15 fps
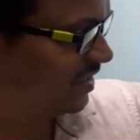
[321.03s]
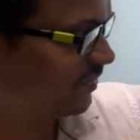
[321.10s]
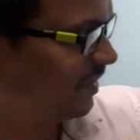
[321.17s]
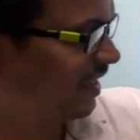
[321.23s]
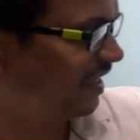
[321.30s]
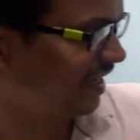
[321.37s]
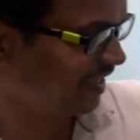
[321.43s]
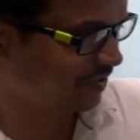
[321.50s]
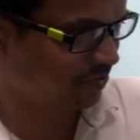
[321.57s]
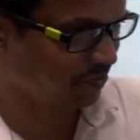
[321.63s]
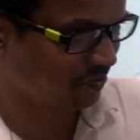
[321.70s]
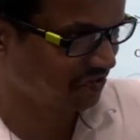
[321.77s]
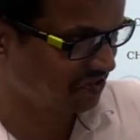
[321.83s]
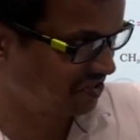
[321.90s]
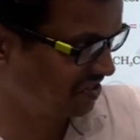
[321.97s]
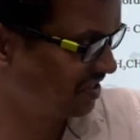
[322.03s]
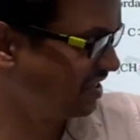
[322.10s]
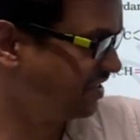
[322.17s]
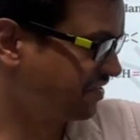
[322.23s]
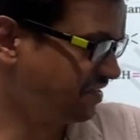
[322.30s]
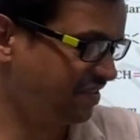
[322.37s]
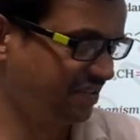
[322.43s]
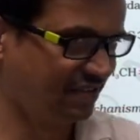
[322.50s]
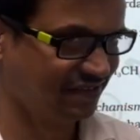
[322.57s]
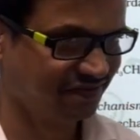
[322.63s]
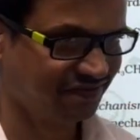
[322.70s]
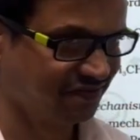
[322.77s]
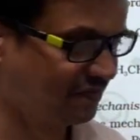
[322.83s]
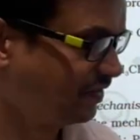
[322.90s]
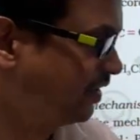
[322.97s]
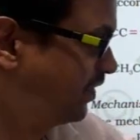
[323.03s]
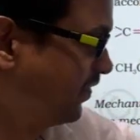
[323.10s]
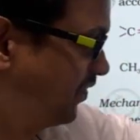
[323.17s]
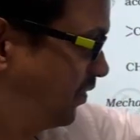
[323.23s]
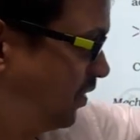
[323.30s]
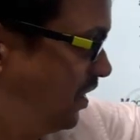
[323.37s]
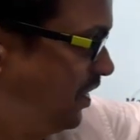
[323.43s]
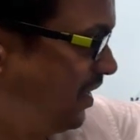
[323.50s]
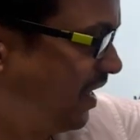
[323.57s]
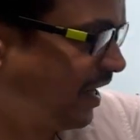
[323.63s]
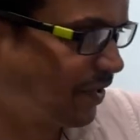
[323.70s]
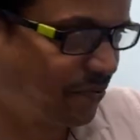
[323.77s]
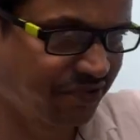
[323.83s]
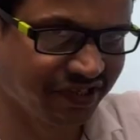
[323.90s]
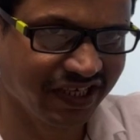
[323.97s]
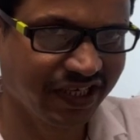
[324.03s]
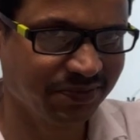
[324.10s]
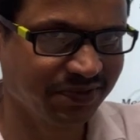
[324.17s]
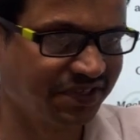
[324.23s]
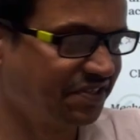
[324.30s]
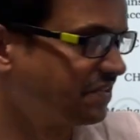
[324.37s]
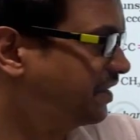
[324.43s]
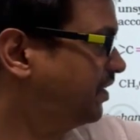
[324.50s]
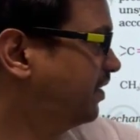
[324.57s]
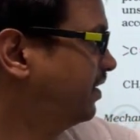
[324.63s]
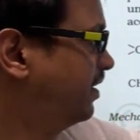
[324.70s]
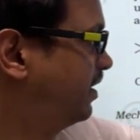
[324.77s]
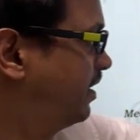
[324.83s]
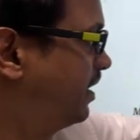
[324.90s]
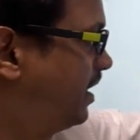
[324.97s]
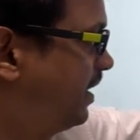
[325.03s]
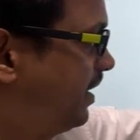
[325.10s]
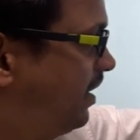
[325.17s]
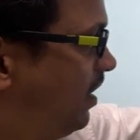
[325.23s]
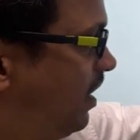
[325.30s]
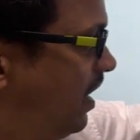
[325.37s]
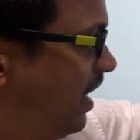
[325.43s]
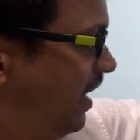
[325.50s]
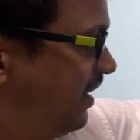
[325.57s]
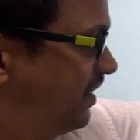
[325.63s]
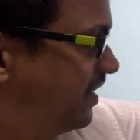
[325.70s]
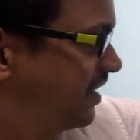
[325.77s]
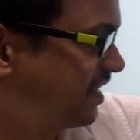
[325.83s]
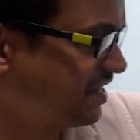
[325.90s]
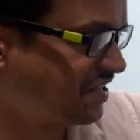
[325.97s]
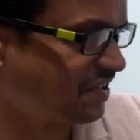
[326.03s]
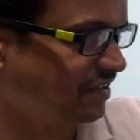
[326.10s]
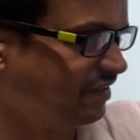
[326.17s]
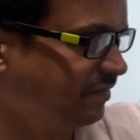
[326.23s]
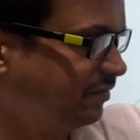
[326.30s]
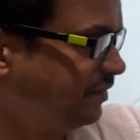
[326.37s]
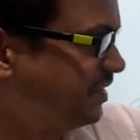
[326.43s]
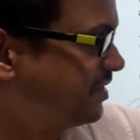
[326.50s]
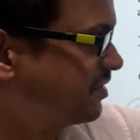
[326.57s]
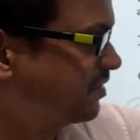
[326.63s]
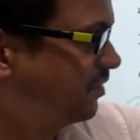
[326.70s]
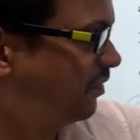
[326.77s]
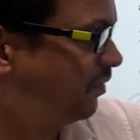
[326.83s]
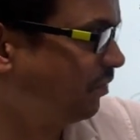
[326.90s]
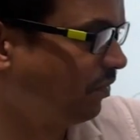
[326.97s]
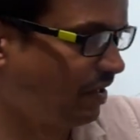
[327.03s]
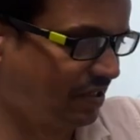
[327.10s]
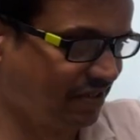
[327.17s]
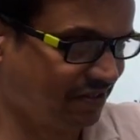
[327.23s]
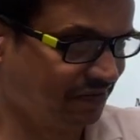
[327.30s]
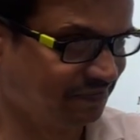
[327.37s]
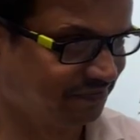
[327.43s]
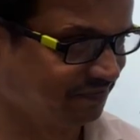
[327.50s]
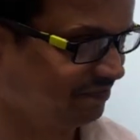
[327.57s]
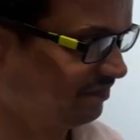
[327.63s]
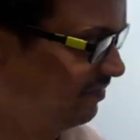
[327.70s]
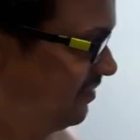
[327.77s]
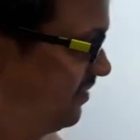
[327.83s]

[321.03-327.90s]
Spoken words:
So that's why hydrogenation. Fully hydrogen has been written. And here hydration means water.